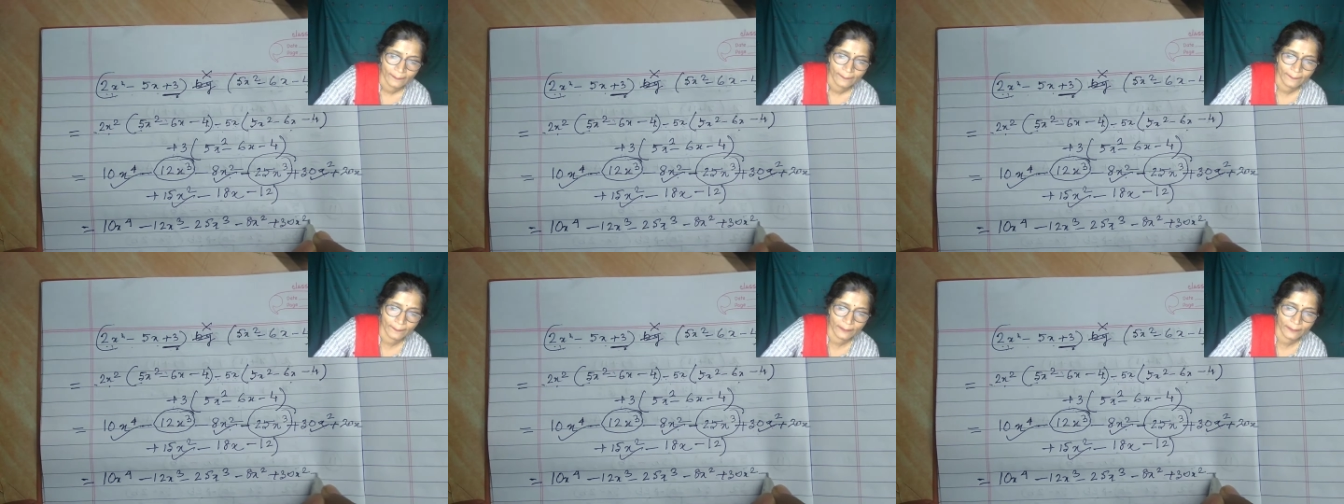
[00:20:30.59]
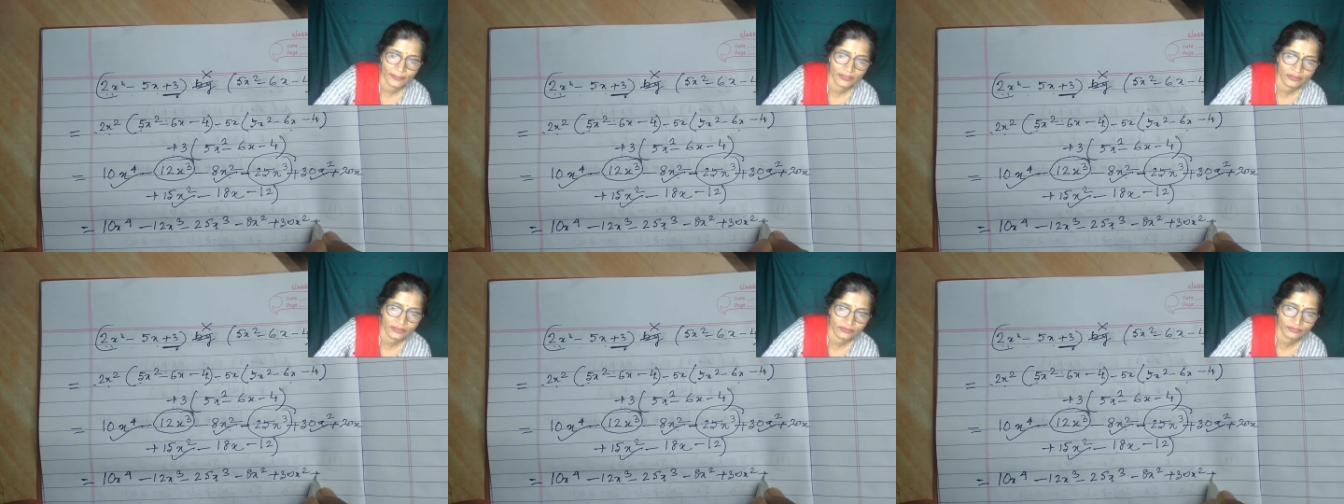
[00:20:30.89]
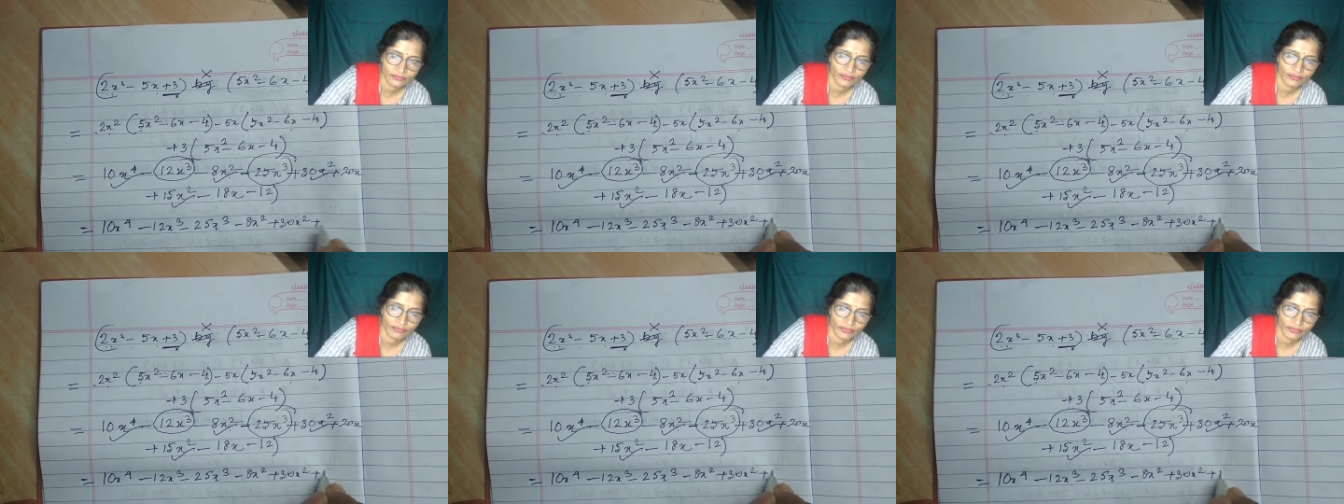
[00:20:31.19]
plus
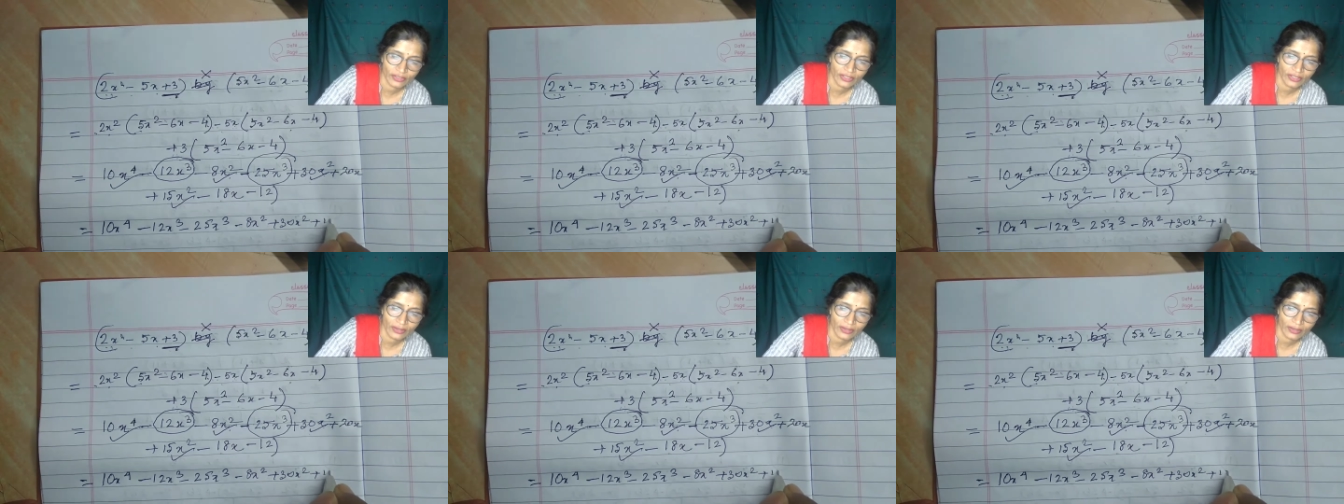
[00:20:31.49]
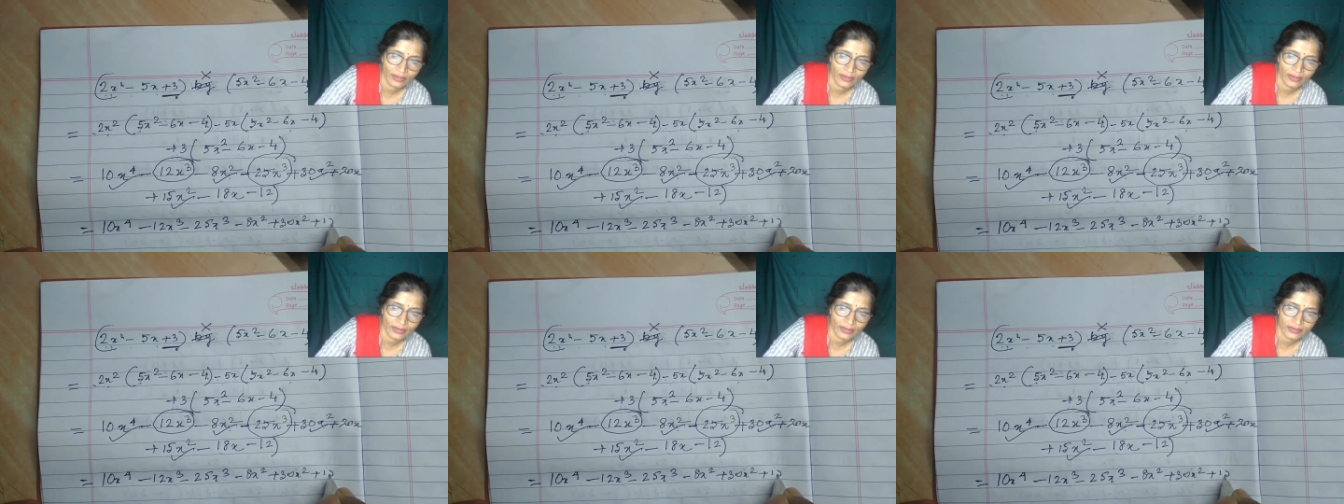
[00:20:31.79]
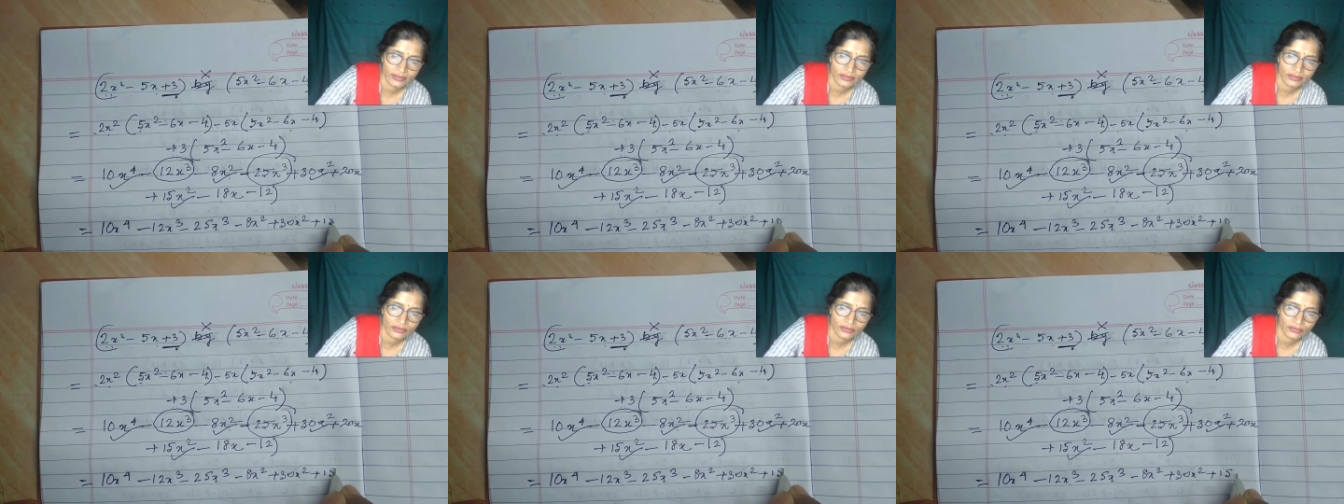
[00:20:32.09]
15x
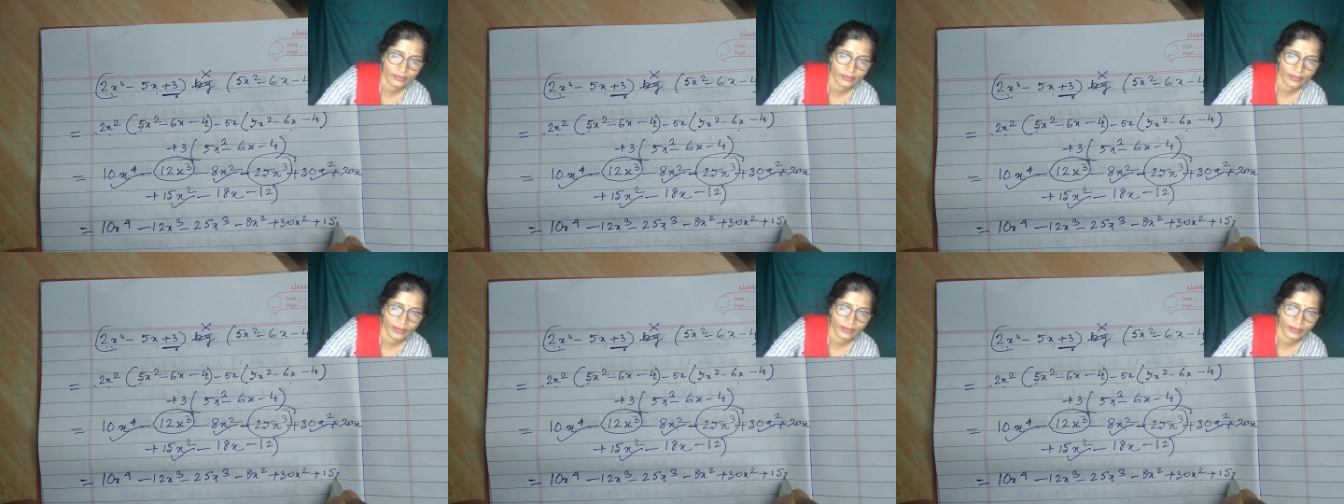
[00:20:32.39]
square.